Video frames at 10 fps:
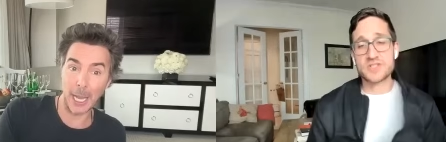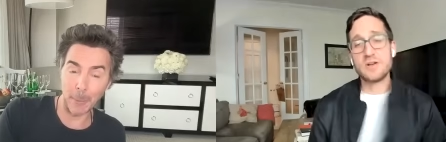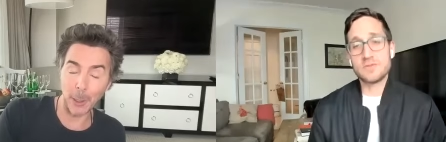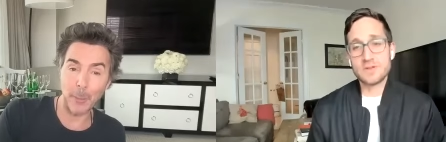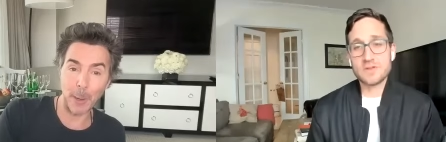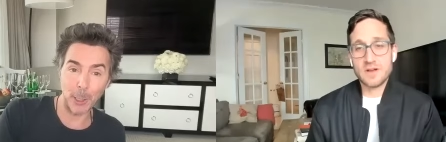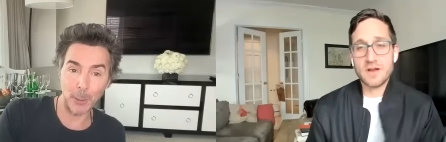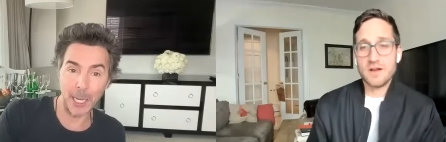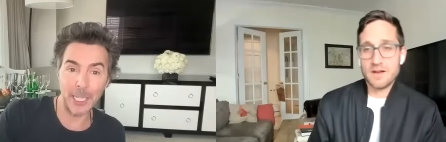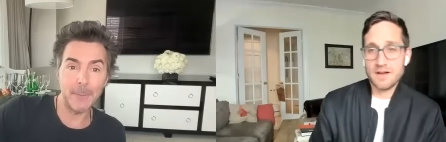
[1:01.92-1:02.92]
Speaker 1: so am I remembering
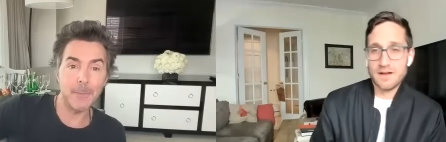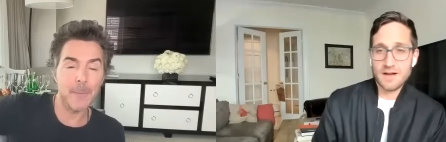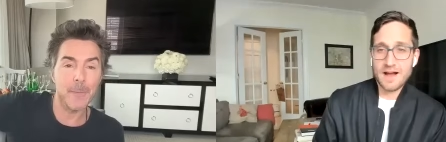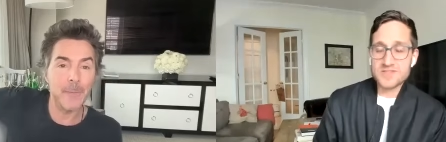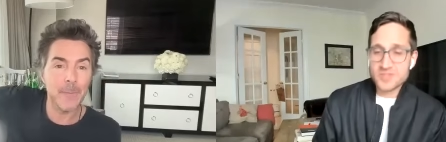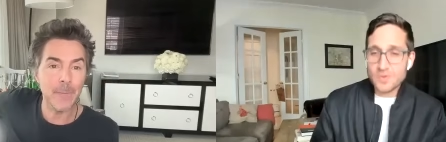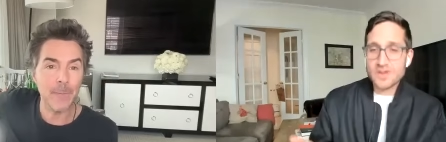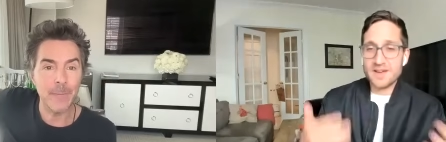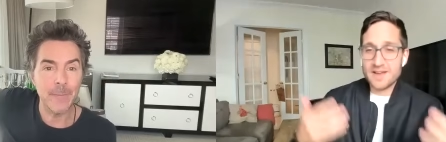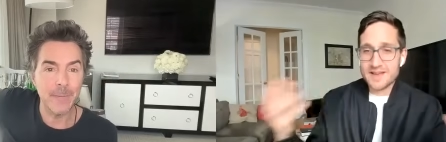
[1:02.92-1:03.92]
right? I do want
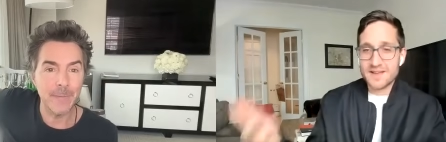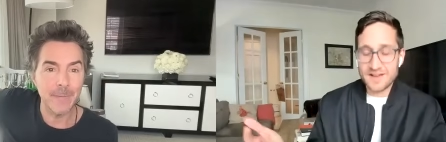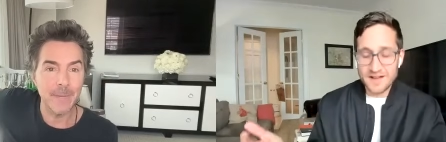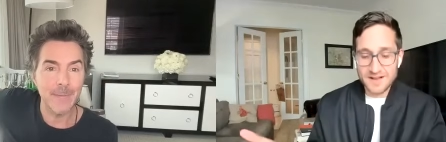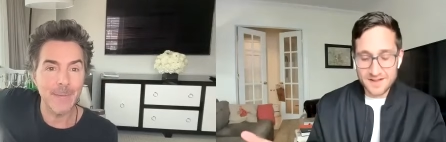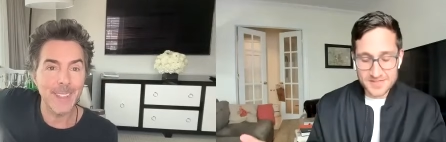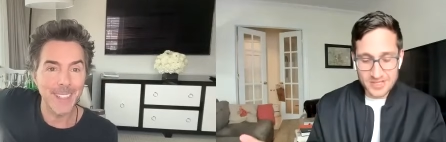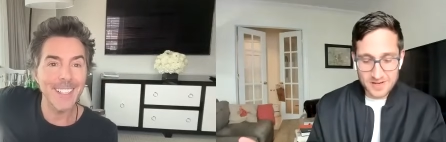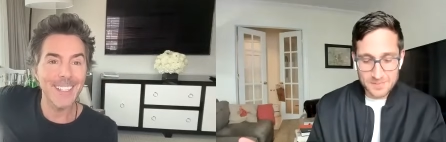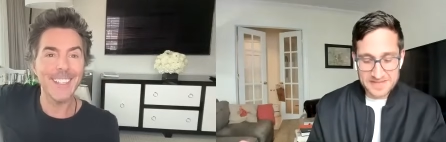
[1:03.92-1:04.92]
to like uh, uh, uh,
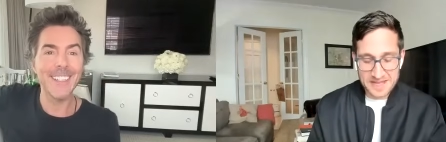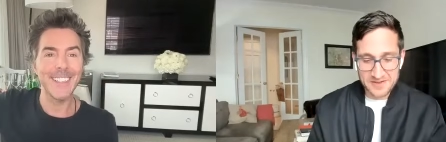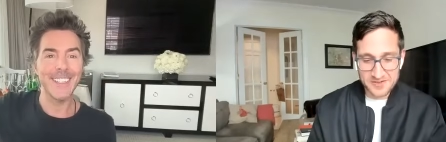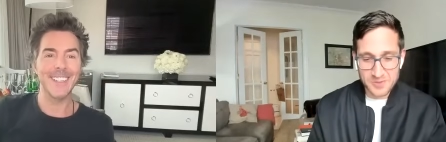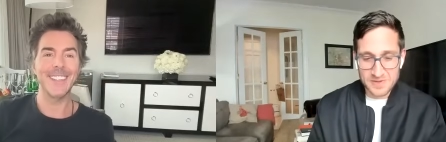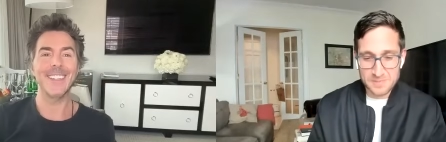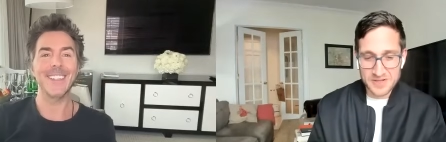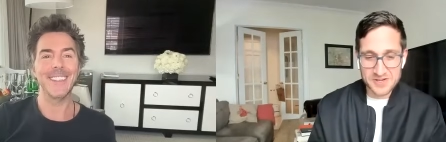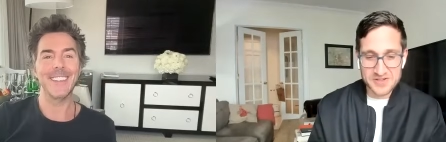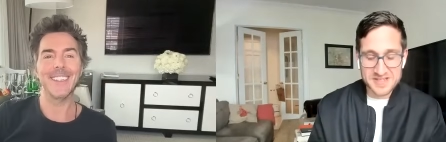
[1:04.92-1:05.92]
talk about that a little bit
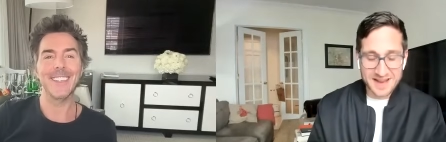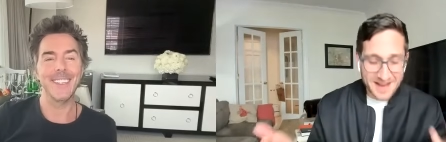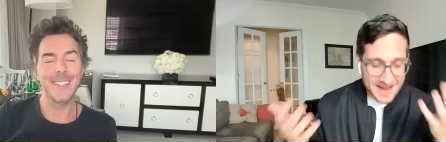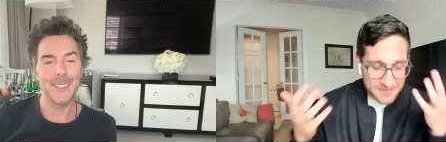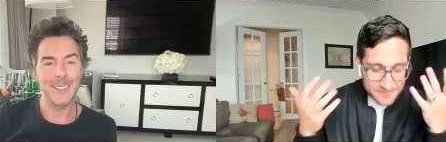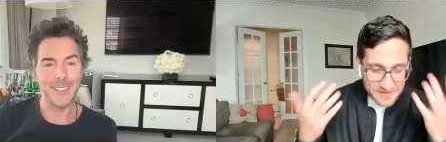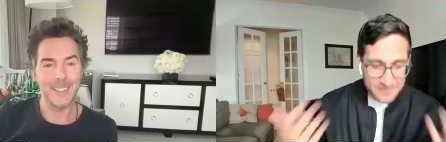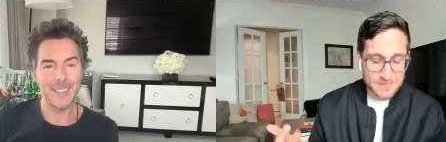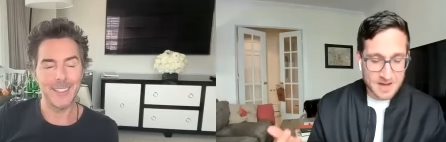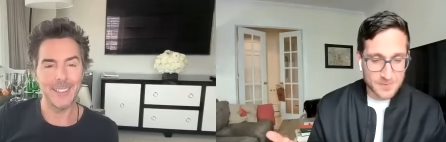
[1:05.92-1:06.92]
because I, I, have vivid
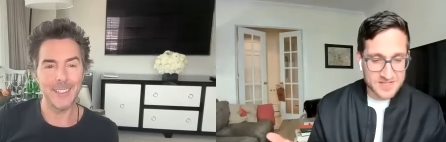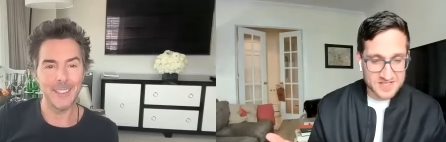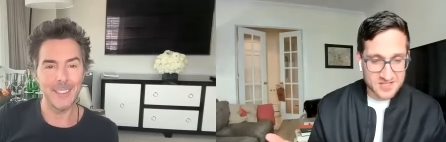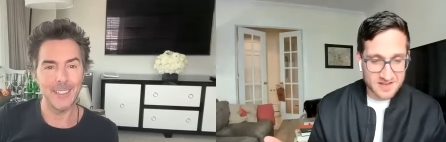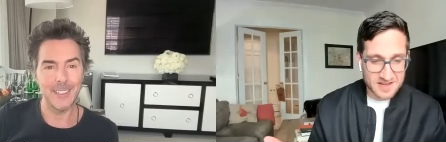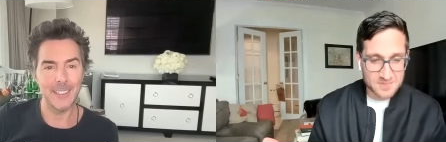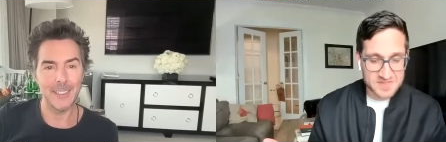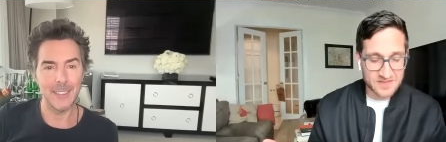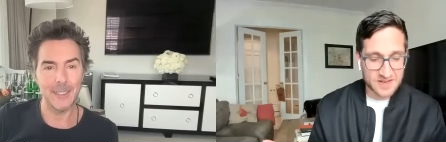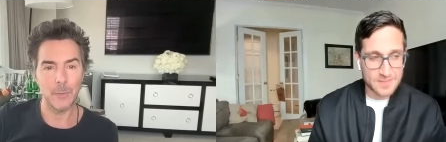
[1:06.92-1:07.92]
memories. I started at
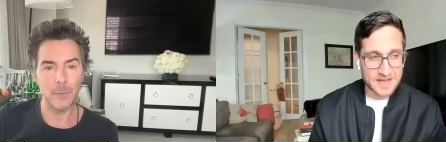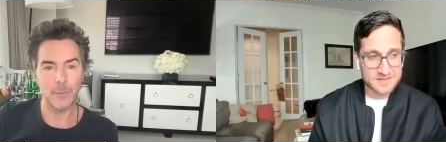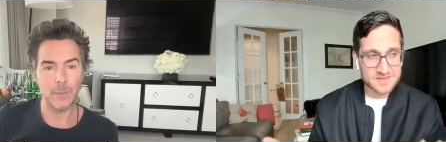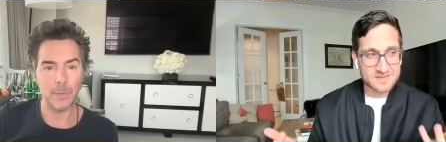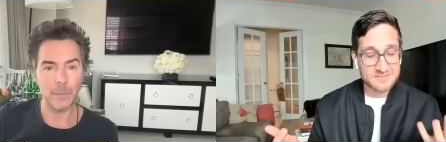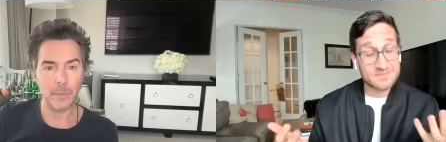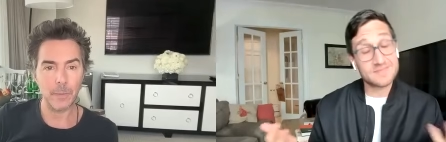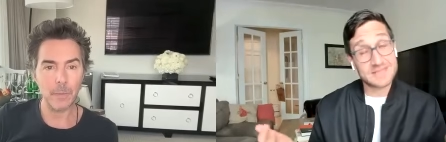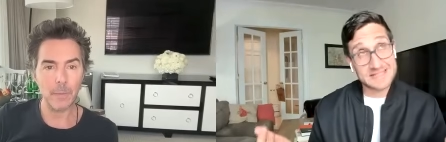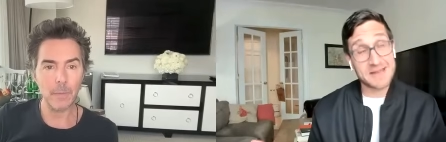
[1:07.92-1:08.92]
MTV about
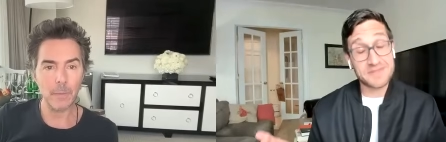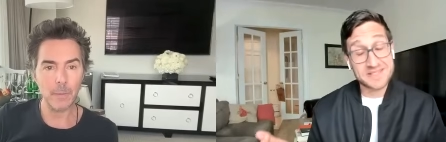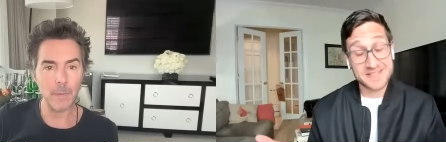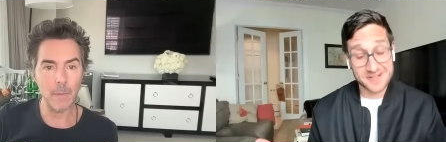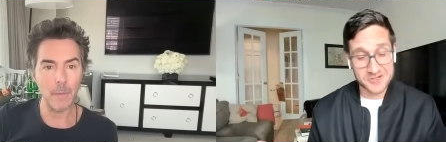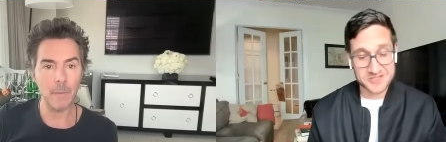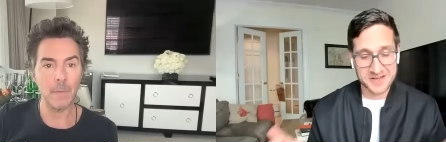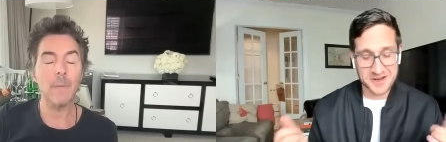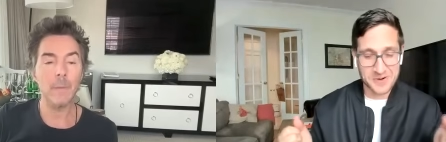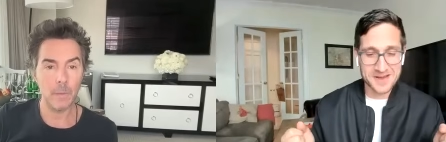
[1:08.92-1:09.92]
17 years
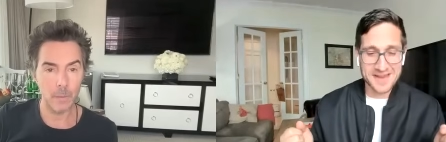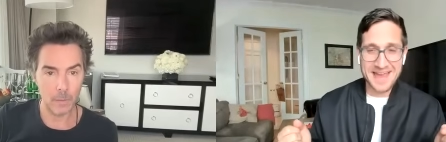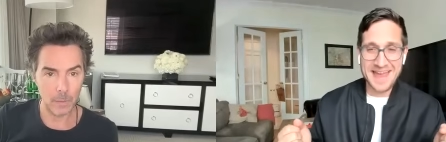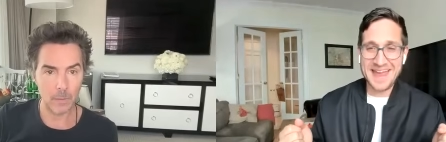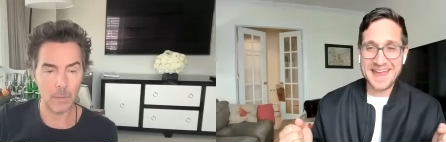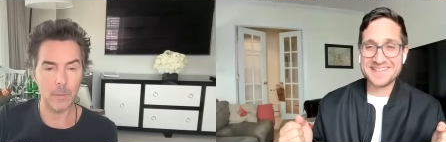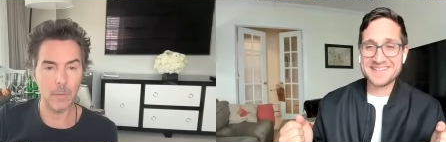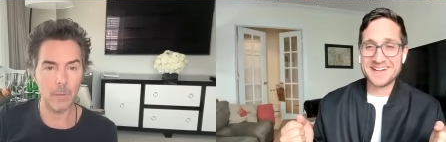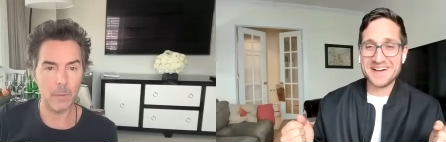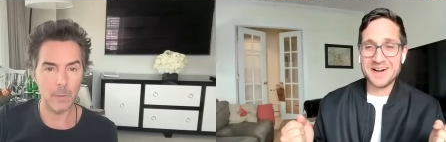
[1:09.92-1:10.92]
ago, and
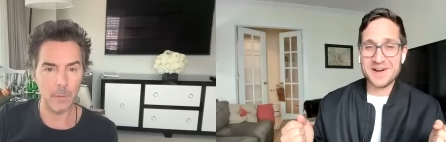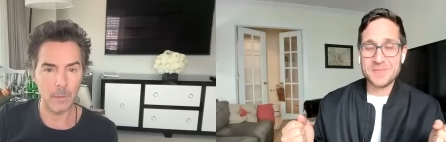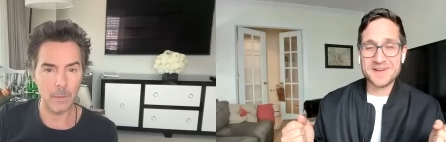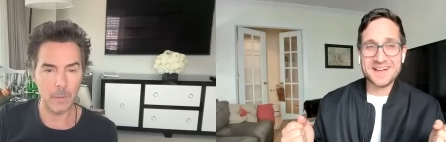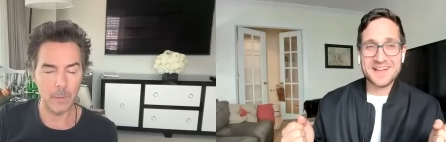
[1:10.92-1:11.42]
um,